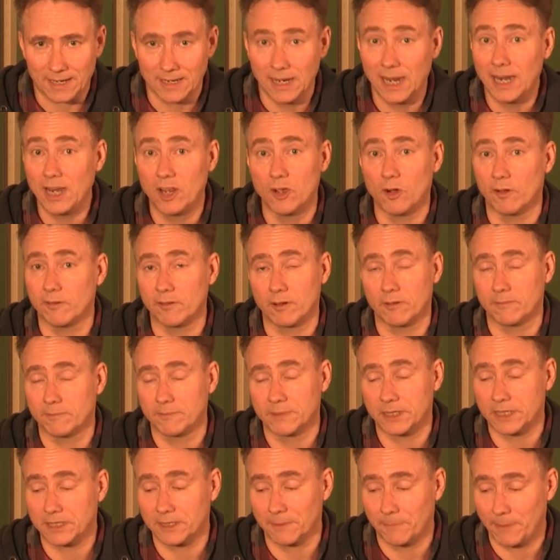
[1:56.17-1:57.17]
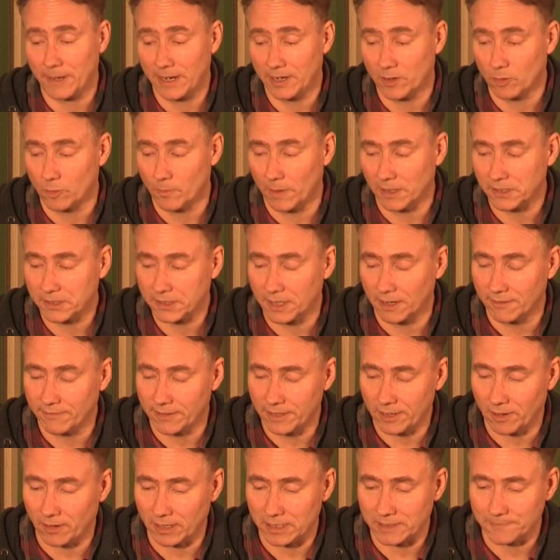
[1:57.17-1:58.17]
Nearly all of them disappeared almost
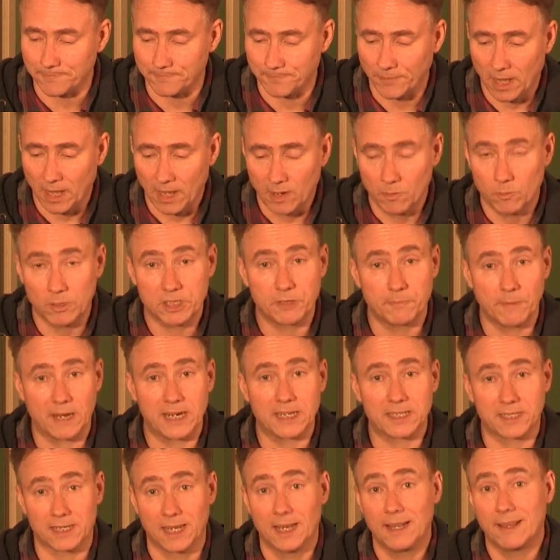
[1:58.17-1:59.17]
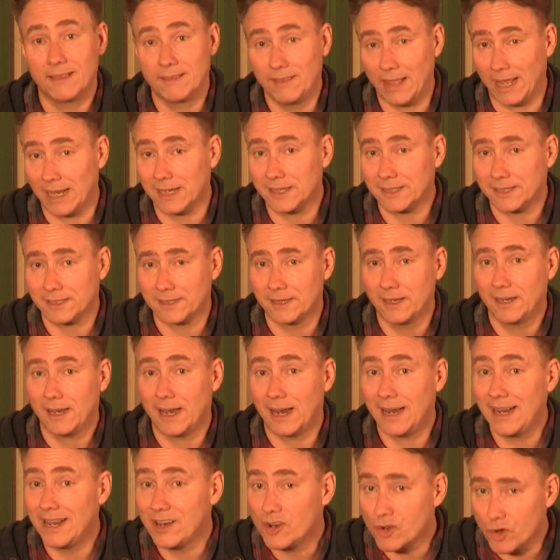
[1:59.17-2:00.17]
overnight, which makes this
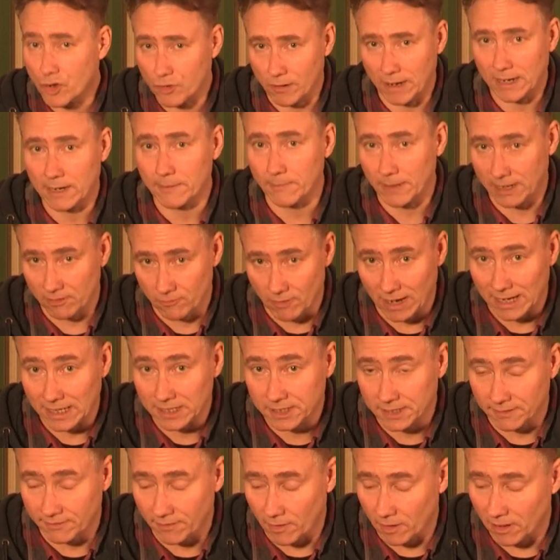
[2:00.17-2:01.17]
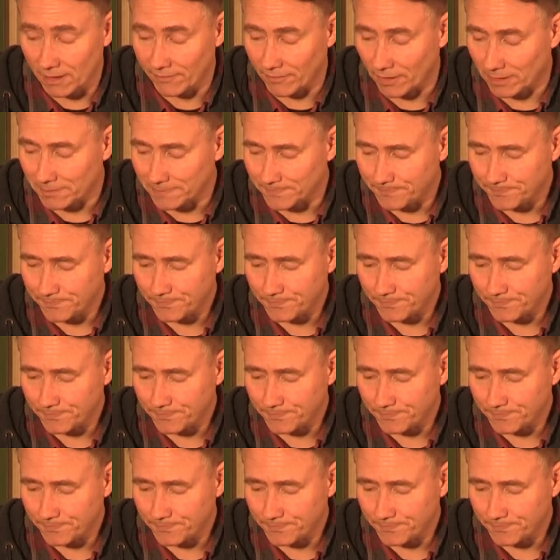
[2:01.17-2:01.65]
an incredibly rare survivor.